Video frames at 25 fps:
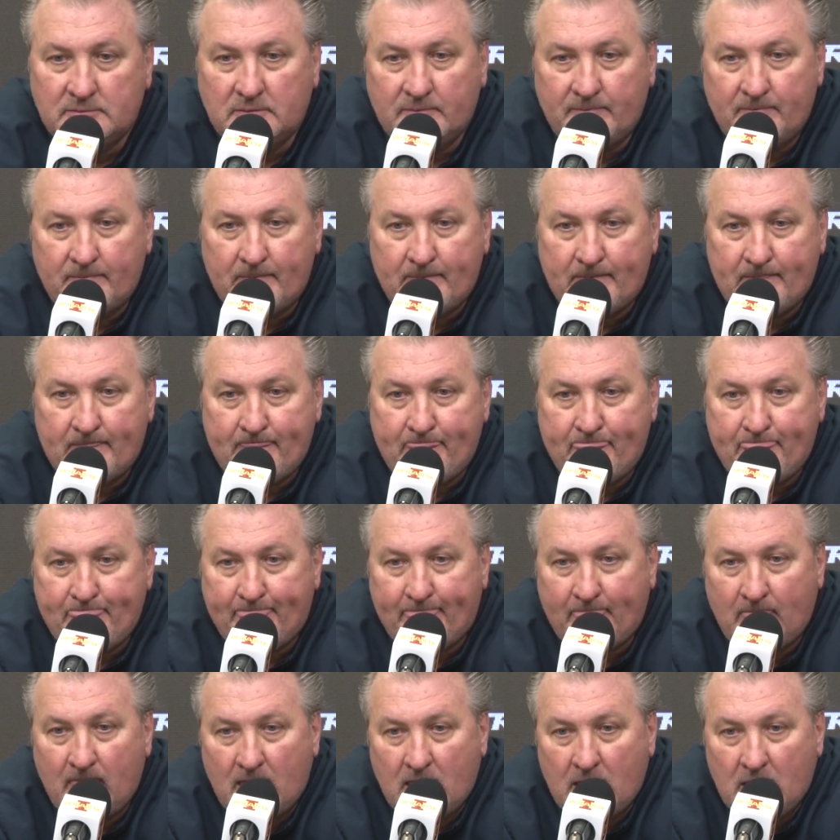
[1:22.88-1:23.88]

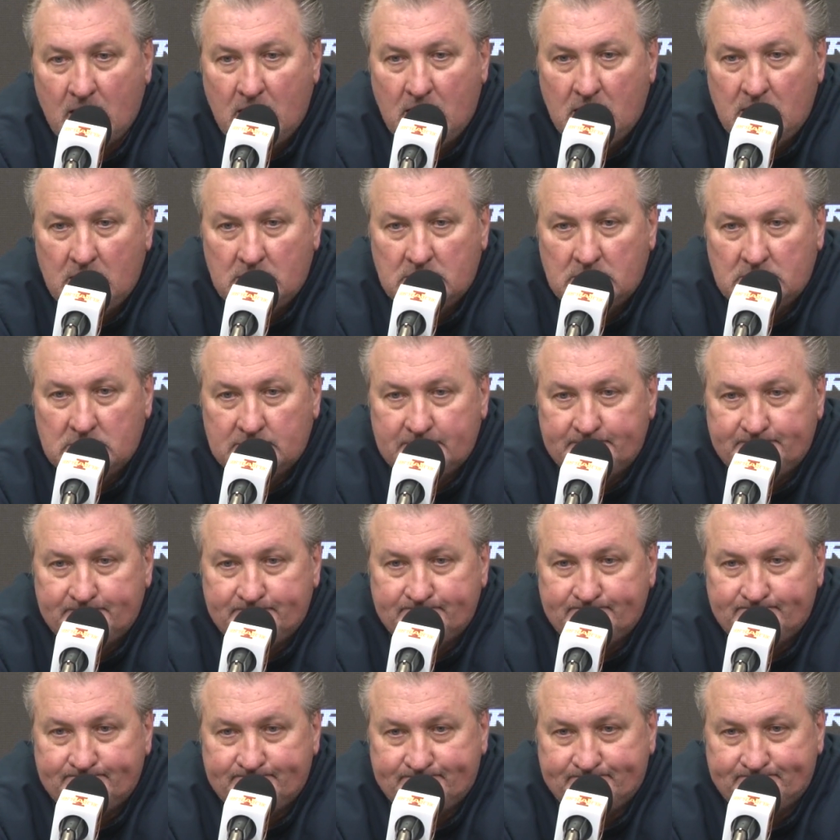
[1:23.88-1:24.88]

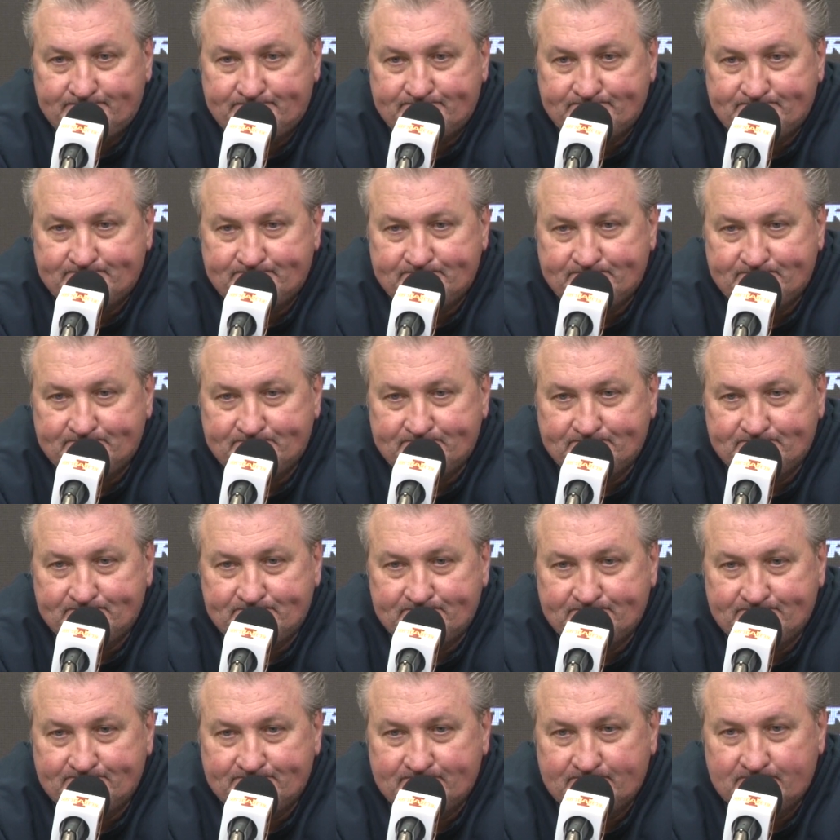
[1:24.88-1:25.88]

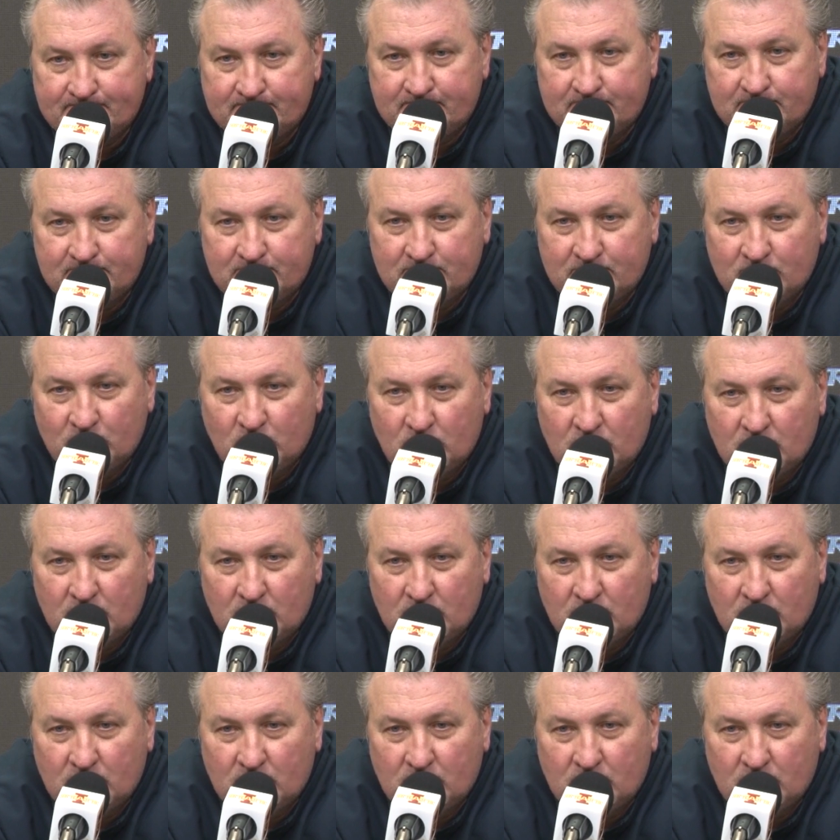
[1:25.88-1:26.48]
No one is speaking in this clip.